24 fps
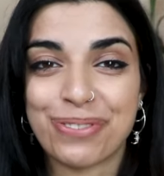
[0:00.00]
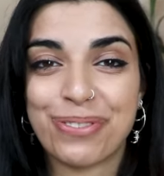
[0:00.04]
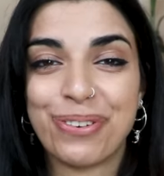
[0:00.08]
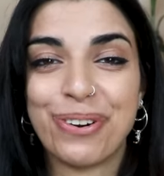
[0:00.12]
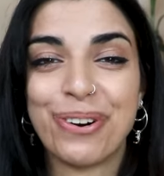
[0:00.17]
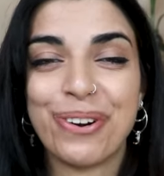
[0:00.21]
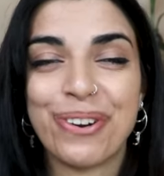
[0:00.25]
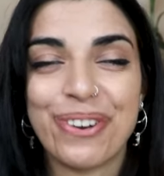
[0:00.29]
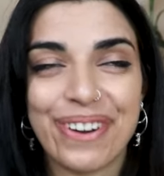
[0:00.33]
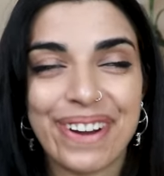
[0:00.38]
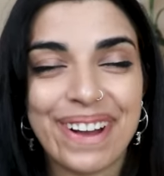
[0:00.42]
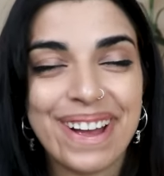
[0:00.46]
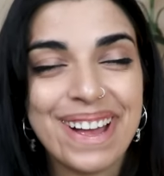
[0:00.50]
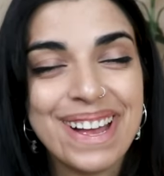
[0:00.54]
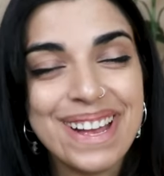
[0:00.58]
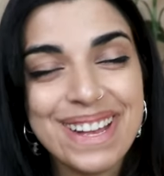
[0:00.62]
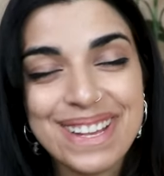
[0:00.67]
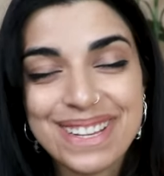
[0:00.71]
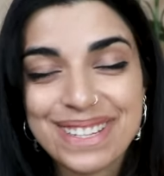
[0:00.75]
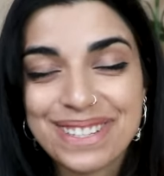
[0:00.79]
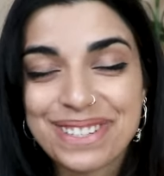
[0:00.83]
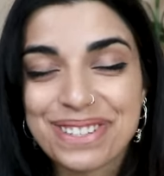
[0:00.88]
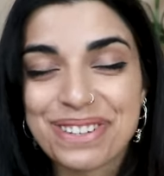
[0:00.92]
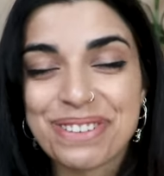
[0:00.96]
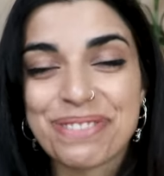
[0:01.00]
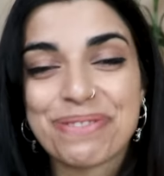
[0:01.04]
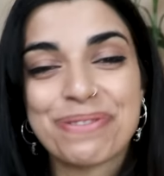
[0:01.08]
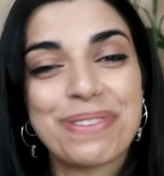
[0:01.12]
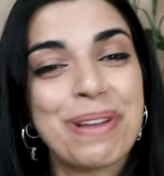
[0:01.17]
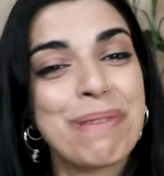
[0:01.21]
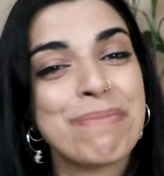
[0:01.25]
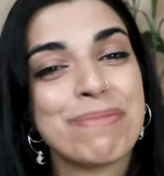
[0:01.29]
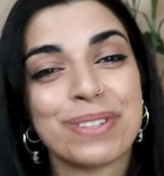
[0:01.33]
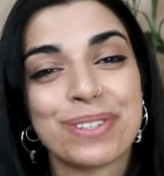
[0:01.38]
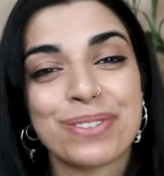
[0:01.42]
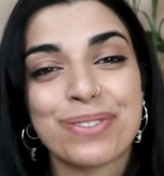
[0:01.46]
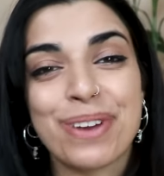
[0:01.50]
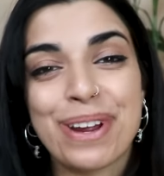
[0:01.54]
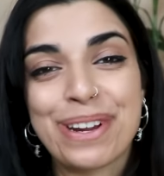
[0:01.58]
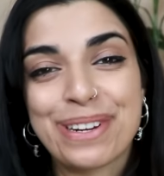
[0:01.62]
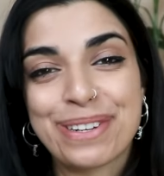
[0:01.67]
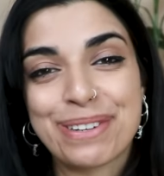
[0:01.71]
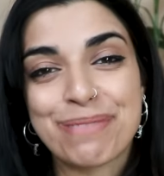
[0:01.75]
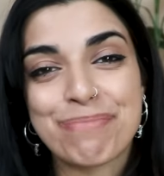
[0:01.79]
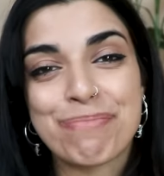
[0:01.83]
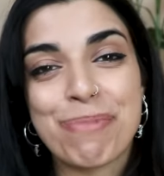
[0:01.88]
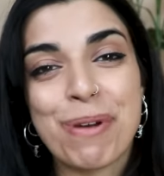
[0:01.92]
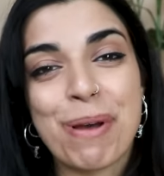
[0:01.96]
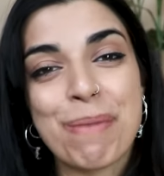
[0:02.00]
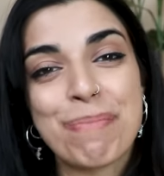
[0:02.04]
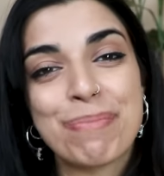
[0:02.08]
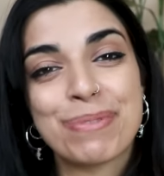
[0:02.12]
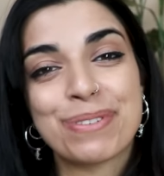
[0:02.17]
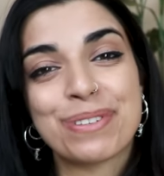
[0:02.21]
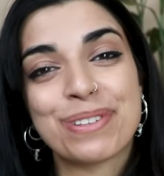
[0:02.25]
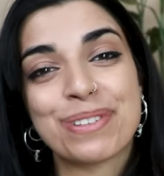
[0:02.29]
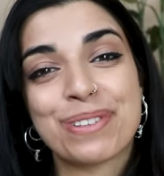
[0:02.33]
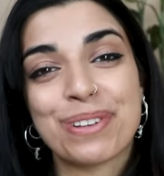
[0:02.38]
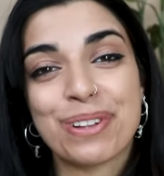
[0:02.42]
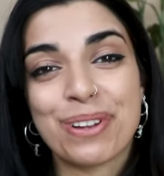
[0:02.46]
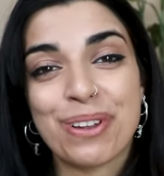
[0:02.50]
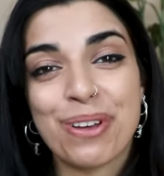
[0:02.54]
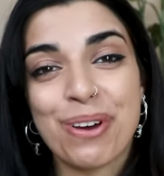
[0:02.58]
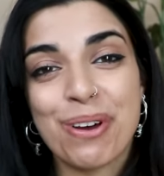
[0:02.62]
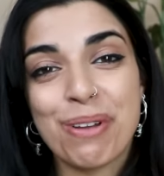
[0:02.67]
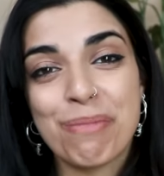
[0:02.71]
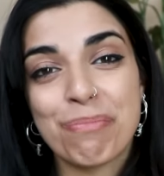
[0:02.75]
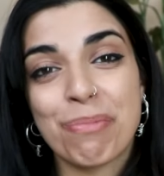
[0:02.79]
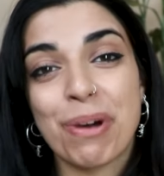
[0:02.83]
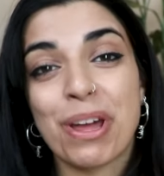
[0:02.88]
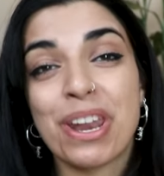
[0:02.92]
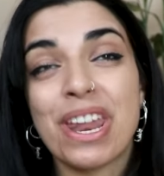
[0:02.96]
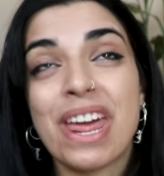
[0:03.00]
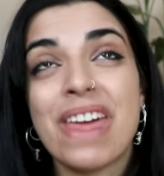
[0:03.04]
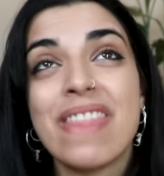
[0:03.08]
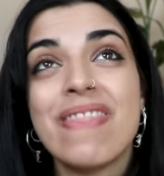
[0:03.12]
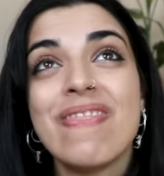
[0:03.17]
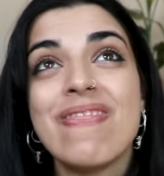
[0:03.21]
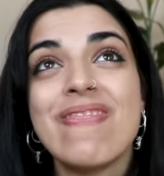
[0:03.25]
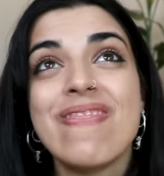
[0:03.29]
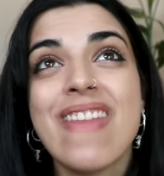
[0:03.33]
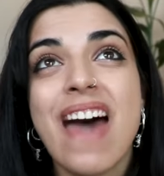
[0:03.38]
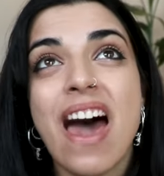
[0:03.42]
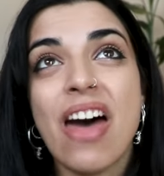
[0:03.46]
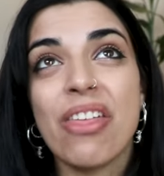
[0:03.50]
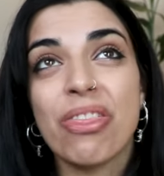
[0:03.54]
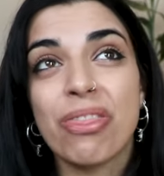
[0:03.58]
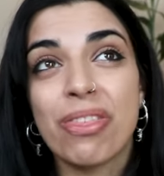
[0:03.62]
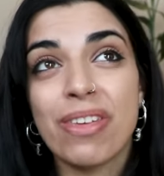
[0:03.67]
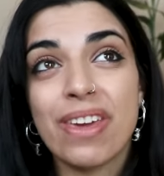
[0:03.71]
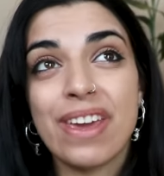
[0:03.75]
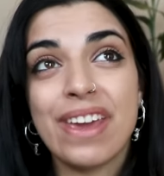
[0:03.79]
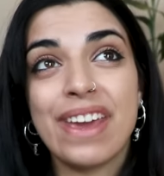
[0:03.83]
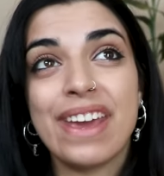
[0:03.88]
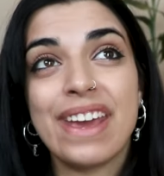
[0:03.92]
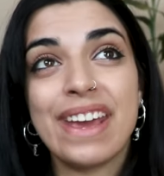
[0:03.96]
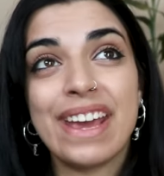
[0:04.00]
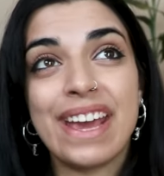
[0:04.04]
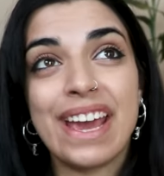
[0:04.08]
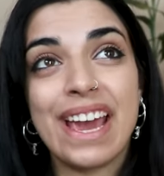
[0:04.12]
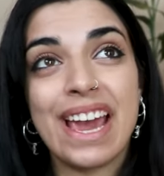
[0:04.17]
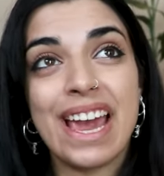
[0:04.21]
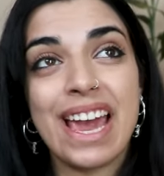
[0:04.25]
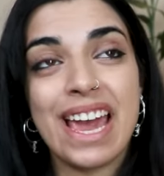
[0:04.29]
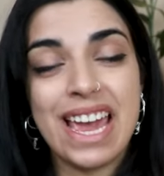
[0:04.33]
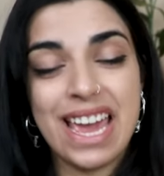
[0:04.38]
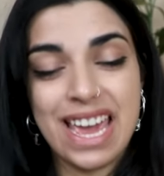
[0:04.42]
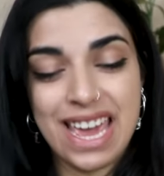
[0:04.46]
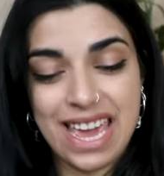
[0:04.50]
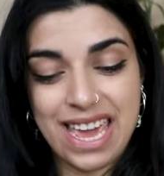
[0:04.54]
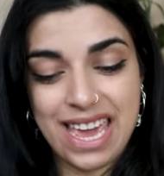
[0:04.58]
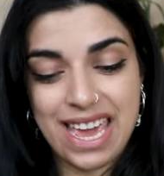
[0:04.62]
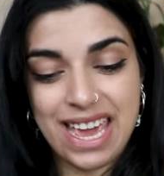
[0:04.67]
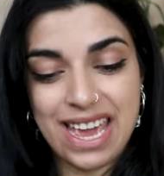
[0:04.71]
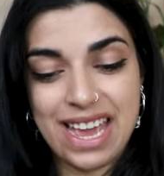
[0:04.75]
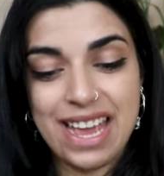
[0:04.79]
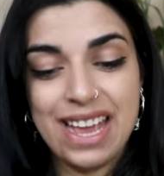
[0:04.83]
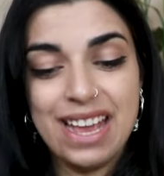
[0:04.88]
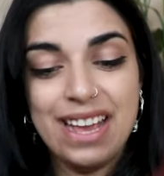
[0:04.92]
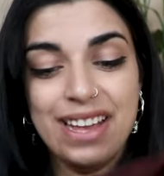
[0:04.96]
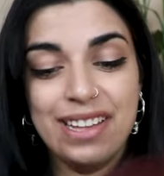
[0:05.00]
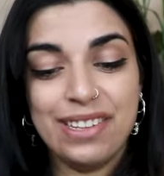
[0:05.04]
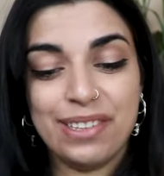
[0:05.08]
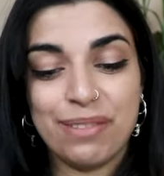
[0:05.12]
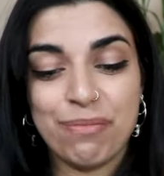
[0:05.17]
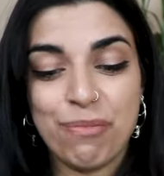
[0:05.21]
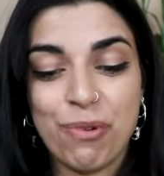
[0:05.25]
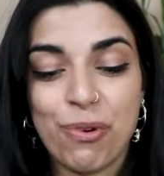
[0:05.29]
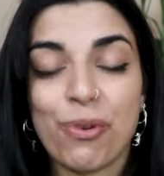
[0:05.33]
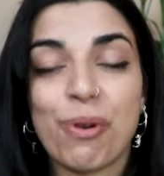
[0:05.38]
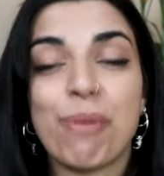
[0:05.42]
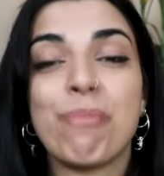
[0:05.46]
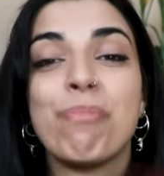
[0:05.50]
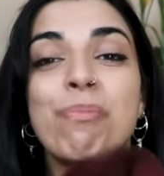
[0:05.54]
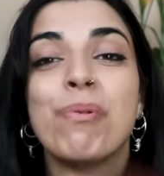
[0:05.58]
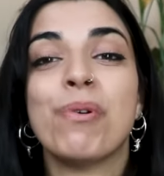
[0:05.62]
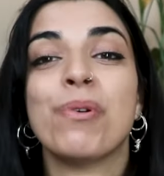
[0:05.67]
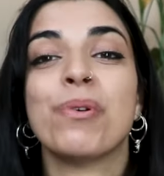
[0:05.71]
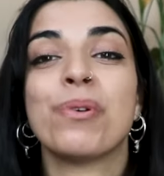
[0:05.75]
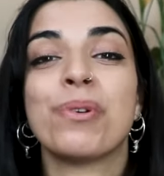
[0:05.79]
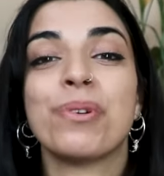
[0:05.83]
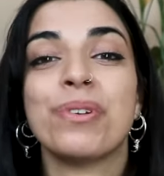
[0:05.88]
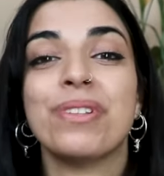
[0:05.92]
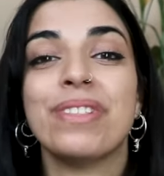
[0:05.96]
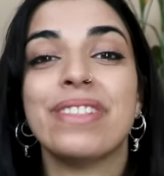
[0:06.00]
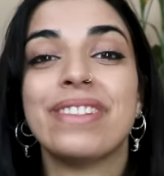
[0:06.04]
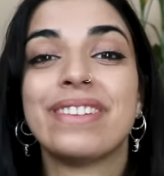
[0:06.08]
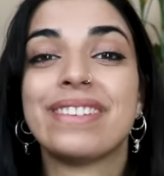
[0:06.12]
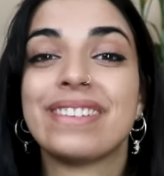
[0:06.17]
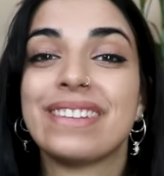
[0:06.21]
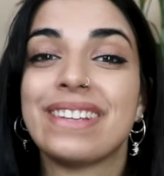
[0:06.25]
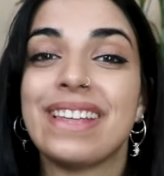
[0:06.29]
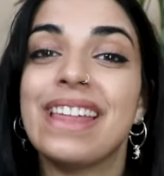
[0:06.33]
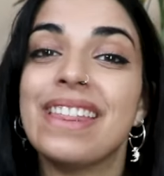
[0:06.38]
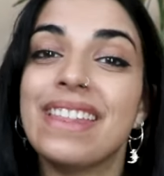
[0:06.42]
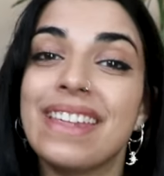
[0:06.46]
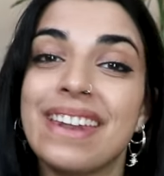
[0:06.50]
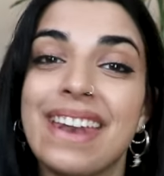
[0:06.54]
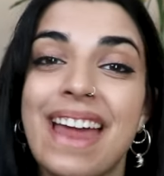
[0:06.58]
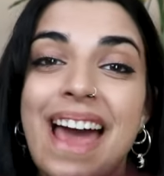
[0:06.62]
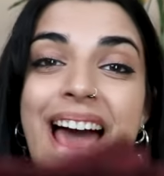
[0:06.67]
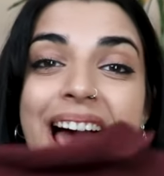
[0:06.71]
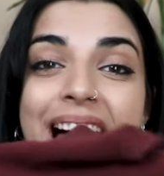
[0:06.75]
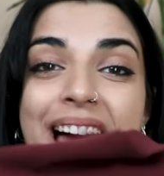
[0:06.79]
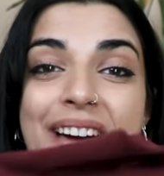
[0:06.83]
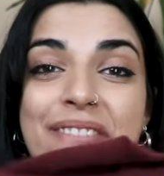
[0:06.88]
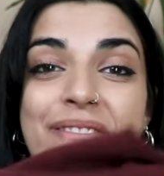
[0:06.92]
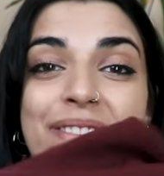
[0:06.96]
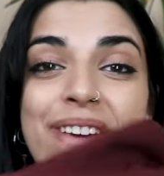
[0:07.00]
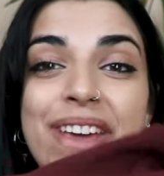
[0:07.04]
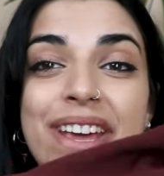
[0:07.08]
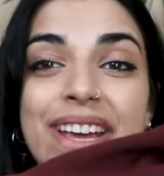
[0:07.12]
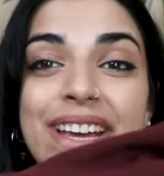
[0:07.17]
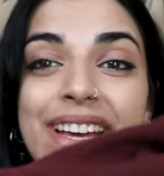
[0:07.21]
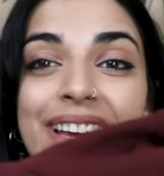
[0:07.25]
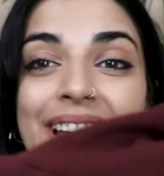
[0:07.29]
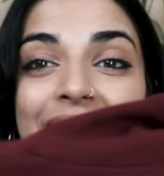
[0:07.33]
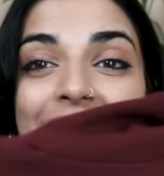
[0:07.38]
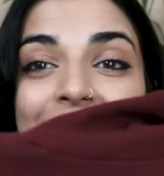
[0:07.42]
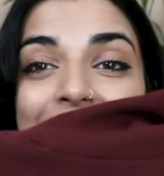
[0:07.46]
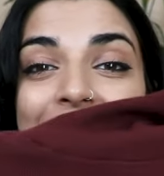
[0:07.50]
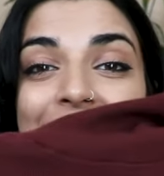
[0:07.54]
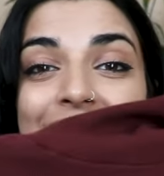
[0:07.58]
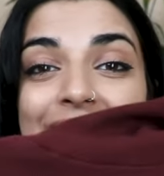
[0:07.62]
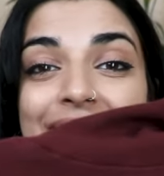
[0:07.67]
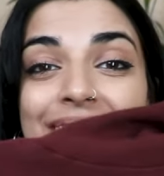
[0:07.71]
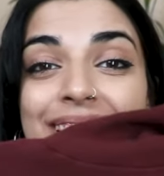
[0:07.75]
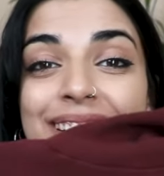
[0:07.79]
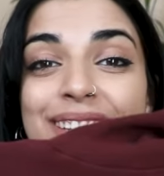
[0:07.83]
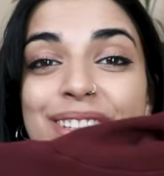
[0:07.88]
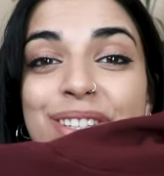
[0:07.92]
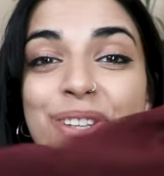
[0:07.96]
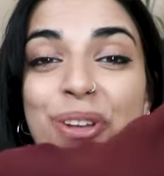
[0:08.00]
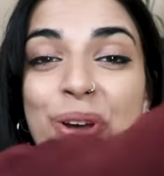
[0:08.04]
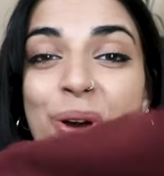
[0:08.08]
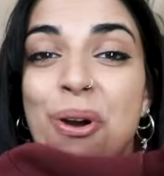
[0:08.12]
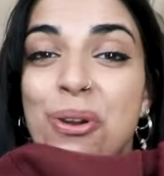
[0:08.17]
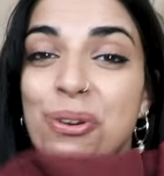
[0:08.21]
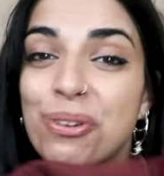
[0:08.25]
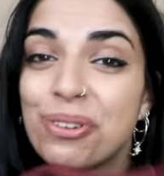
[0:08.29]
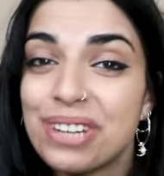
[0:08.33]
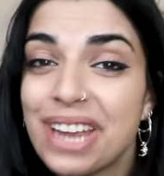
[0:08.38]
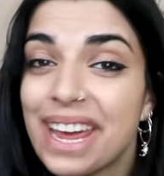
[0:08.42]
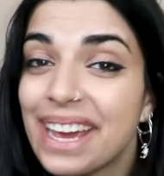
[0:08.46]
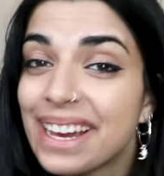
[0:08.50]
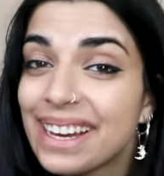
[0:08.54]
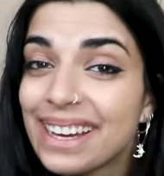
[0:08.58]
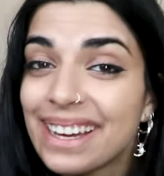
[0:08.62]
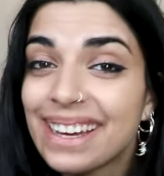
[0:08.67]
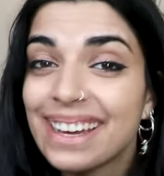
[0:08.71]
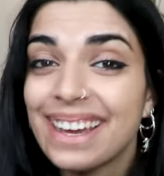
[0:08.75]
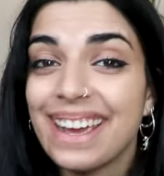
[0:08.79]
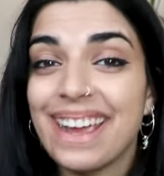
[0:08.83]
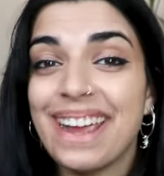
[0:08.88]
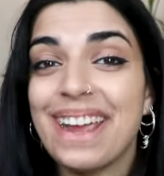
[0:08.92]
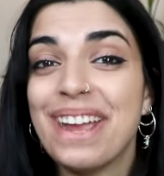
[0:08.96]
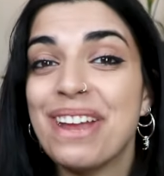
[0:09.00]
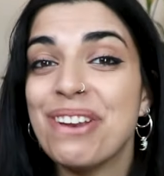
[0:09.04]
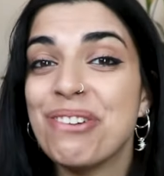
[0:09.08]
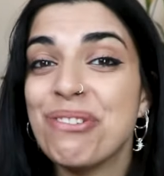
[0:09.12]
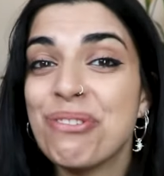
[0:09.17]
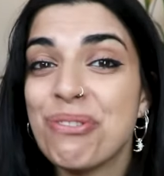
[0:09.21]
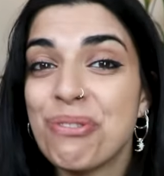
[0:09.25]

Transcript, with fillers: for sort of demonstration purposes a lot but nothing is more important than having a turtleneck in